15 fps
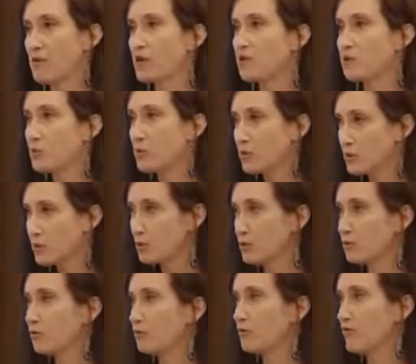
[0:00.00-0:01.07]
I wanted to
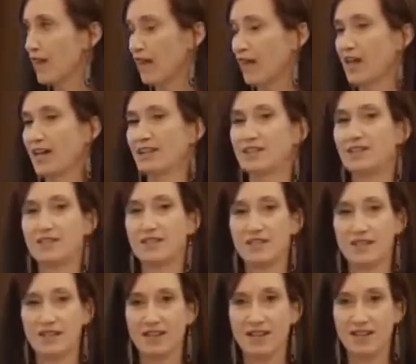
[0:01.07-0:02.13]
prove that